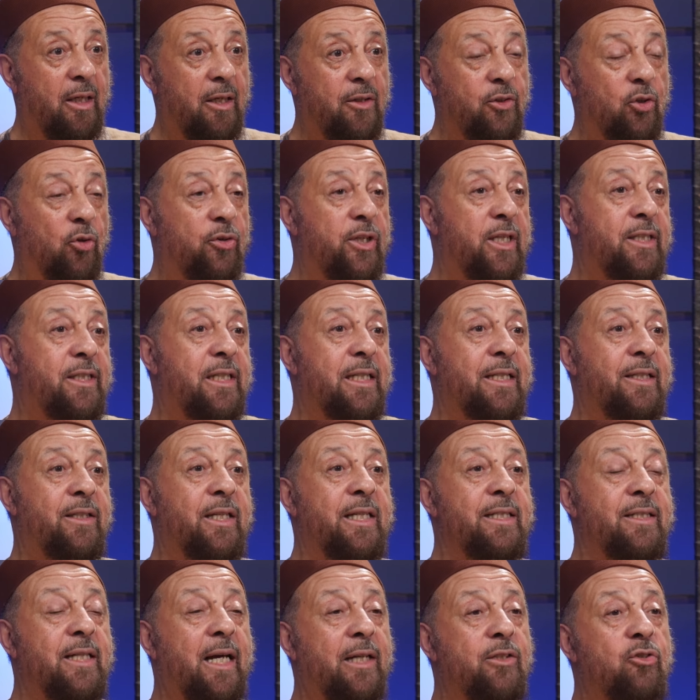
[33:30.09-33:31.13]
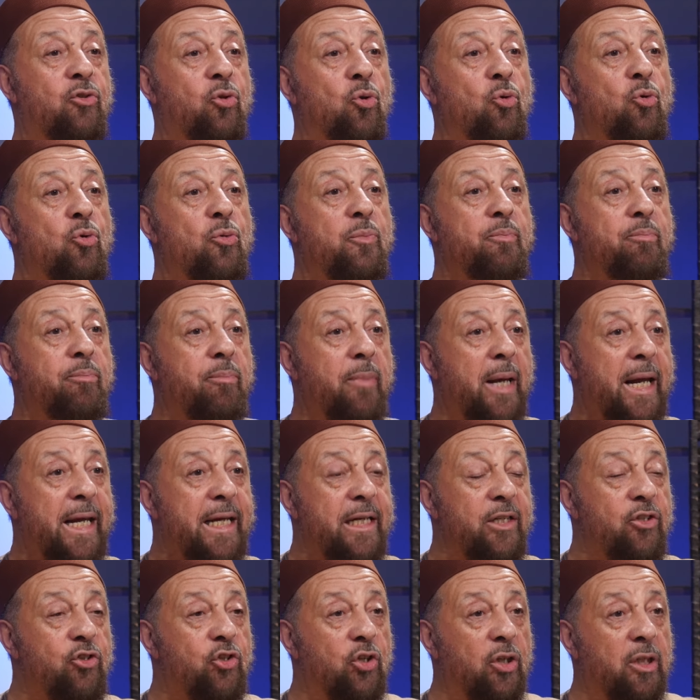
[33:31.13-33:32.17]
So these are two
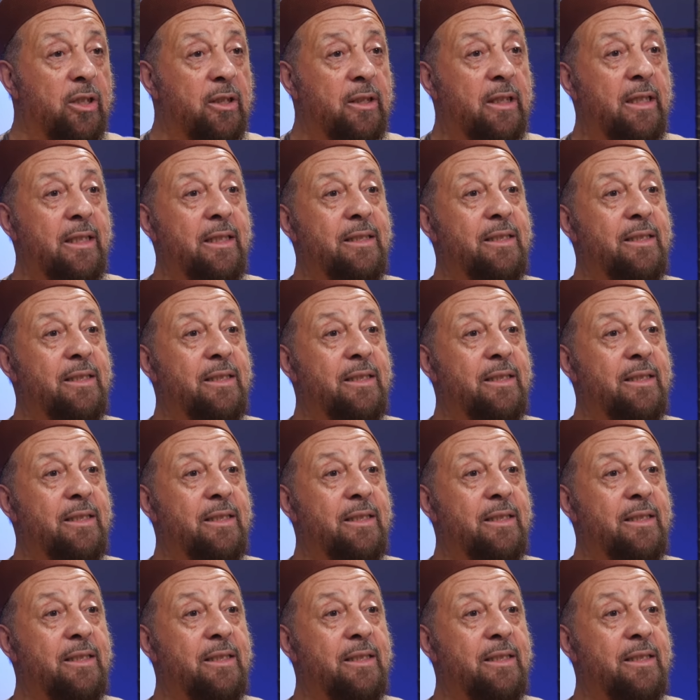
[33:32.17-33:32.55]
major